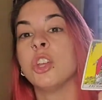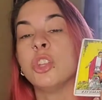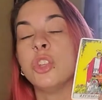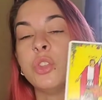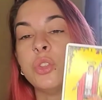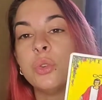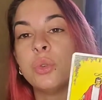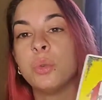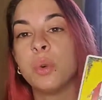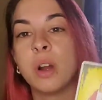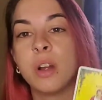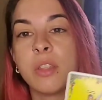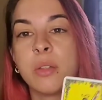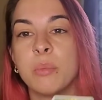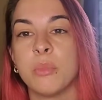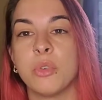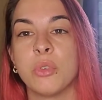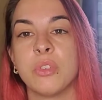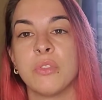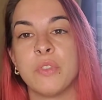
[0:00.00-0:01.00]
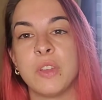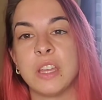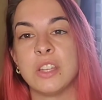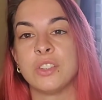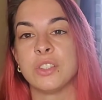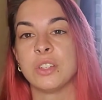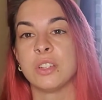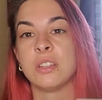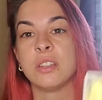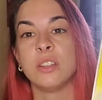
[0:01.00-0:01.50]
you are the
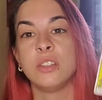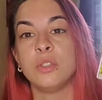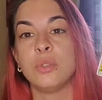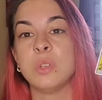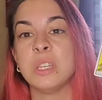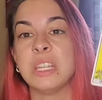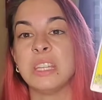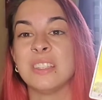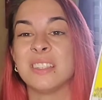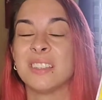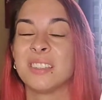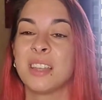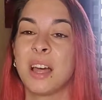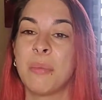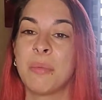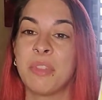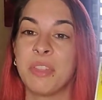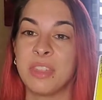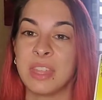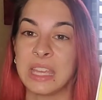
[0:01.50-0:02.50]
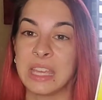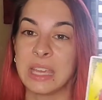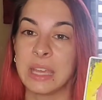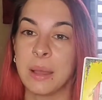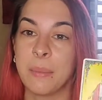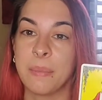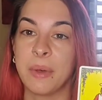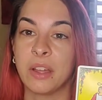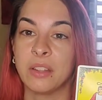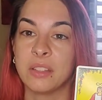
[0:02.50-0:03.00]
motivation. You need to stop thinking
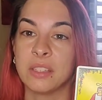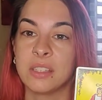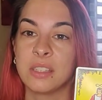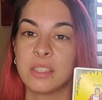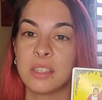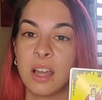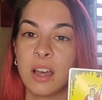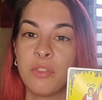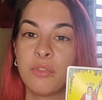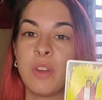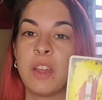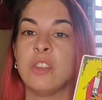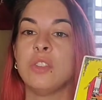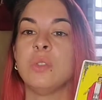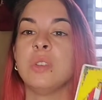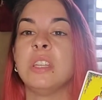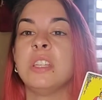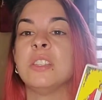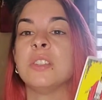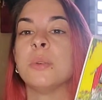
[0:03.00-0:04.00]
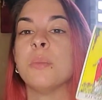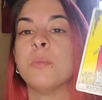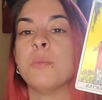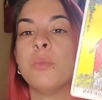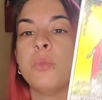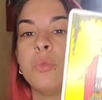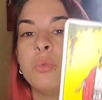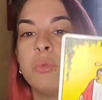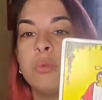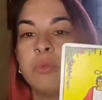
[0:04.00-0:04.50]
about this stuff, and you need to
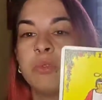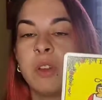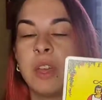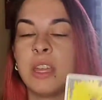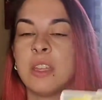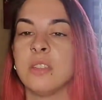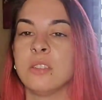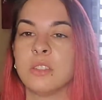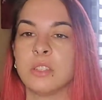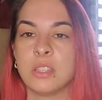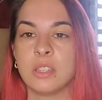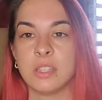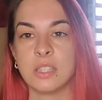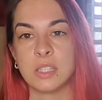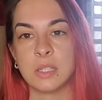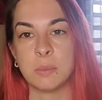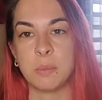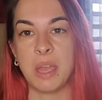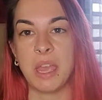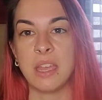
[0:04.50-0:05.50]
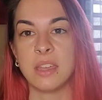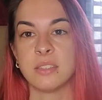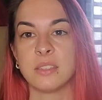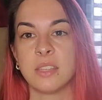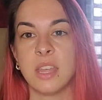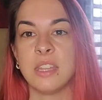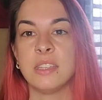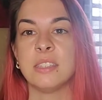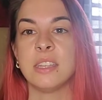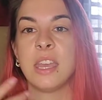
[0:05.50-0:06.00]
move into the space
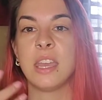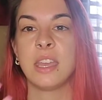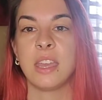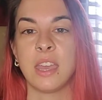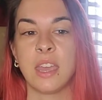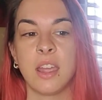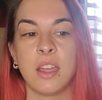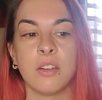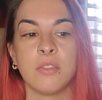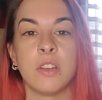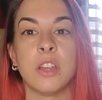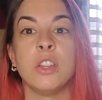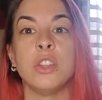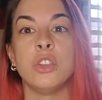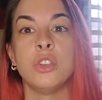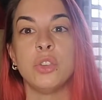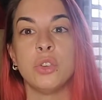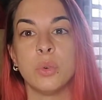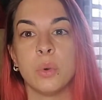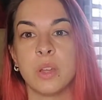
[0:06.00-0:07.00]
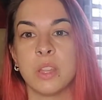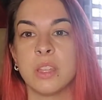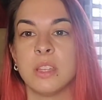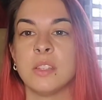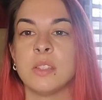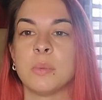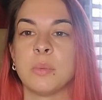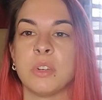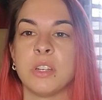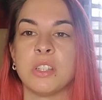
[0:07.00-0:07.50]
and take care of it. You are the
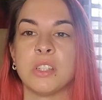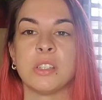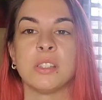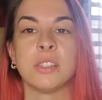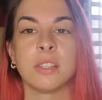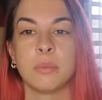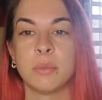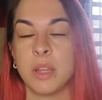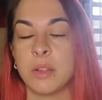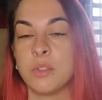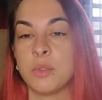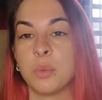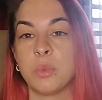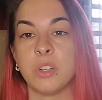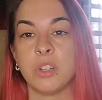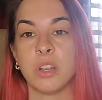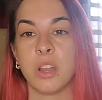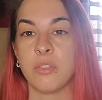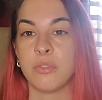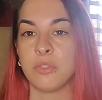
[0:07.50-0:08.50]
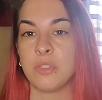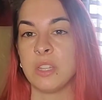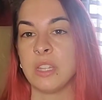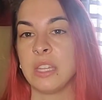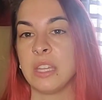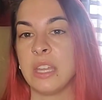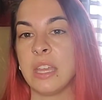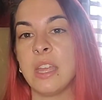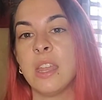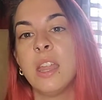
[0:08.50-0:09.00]
inspiration. Sometimes when you're not
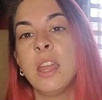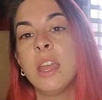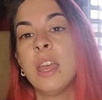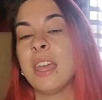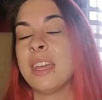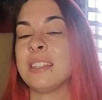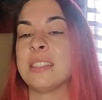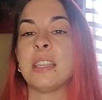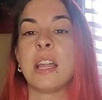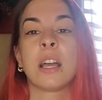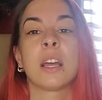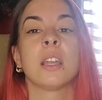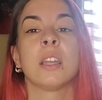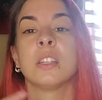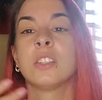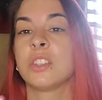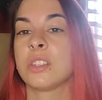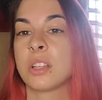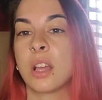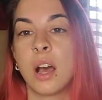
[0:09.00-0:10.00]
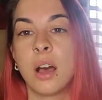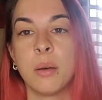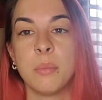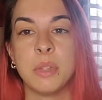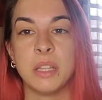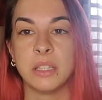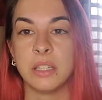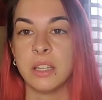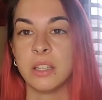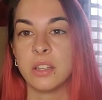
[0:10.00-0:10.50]
feeling it, it's not going to just come
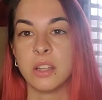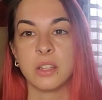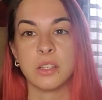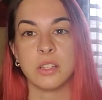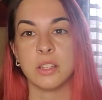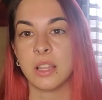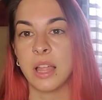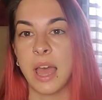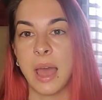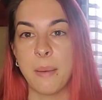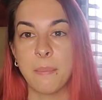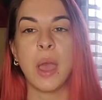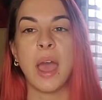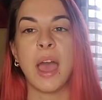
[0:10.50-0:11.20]
and land on your lap. You